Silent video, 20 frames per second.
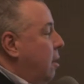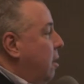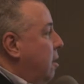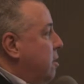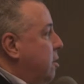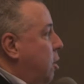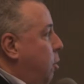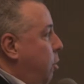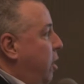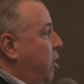
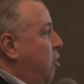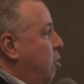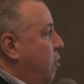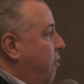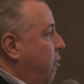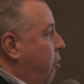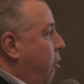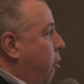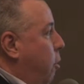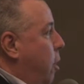So we do
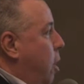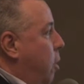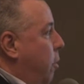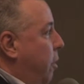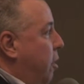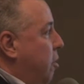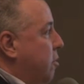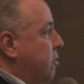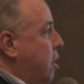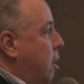very well with
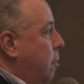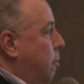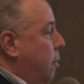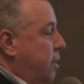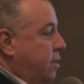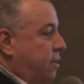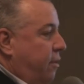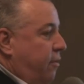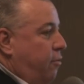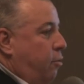those
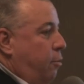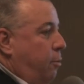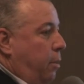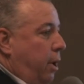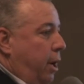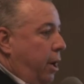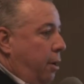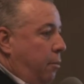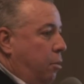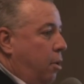companies in
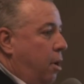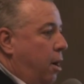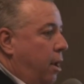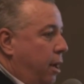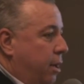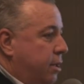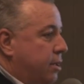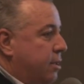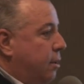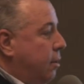formulating
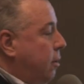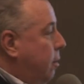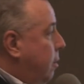products.